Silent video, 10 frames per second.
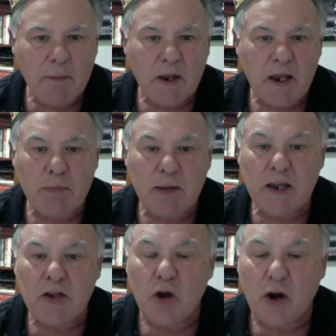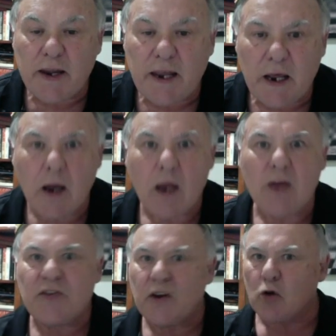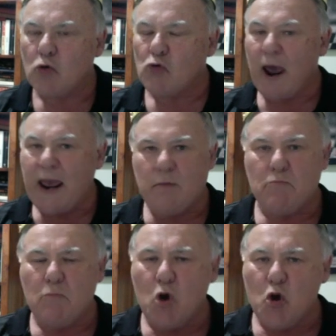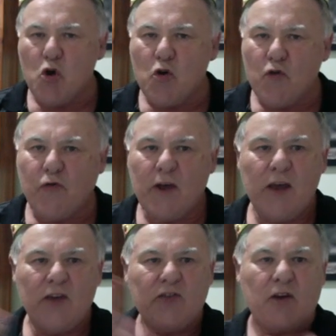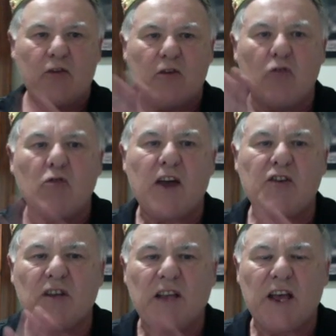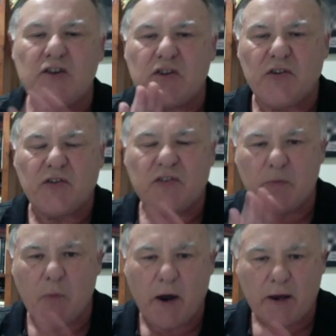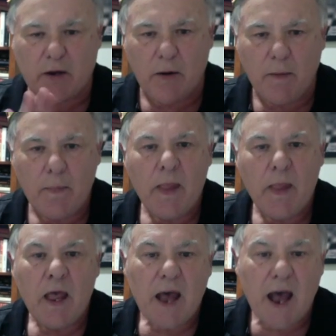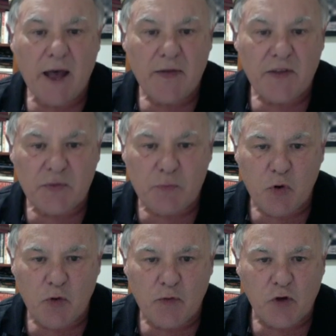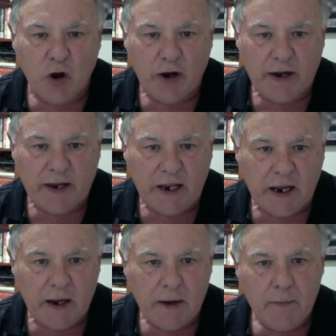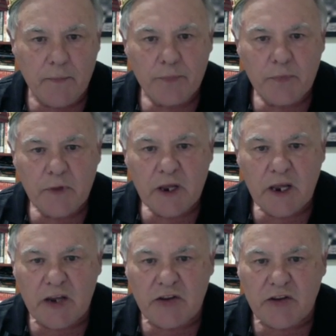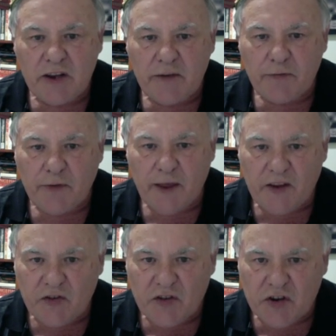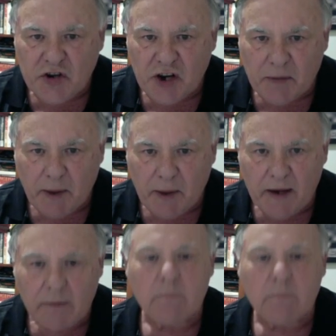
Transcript: He played knight here. It's a great move. So congratulations to Michael. This move, knight here, it defends the checkmate,